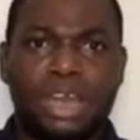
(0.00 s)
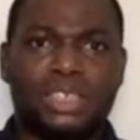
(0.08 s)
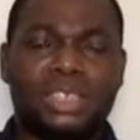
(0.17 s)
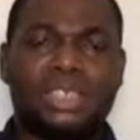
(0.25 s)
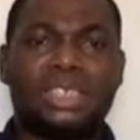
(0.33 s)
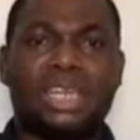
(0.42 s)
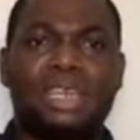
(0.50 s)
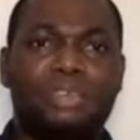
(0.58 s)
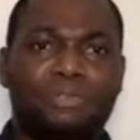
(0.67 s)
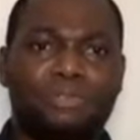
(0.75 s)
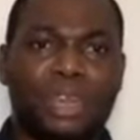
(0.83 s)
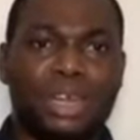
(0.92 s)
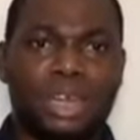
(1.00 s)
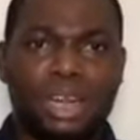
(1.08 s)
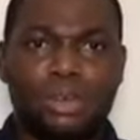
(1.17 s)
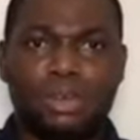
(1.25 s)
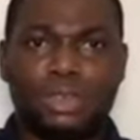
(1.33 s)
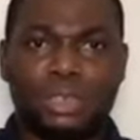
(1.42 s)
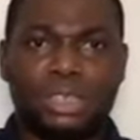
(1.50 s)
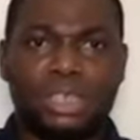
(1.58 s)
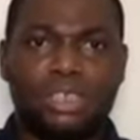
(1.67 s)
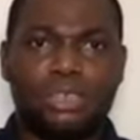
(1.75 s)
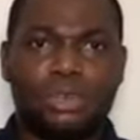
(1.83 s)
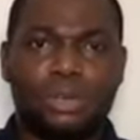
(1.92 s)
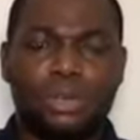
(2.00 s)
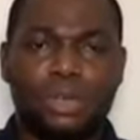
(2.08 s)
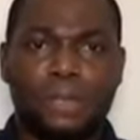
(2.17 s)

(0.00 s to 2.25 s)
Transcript: selling fake and adulterated drug,